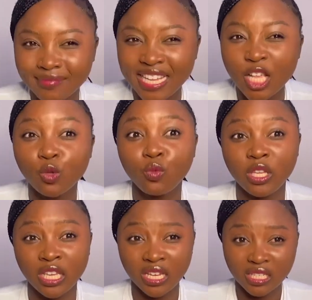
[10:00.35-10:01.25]
That's
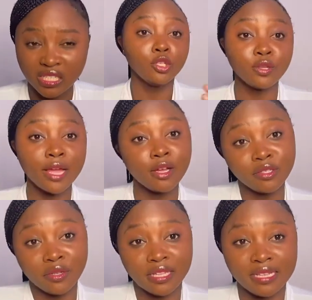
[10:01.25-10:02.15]
wicked. So I got
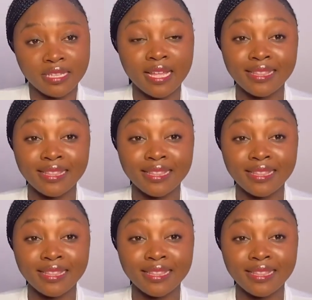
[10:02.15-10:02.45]
to understand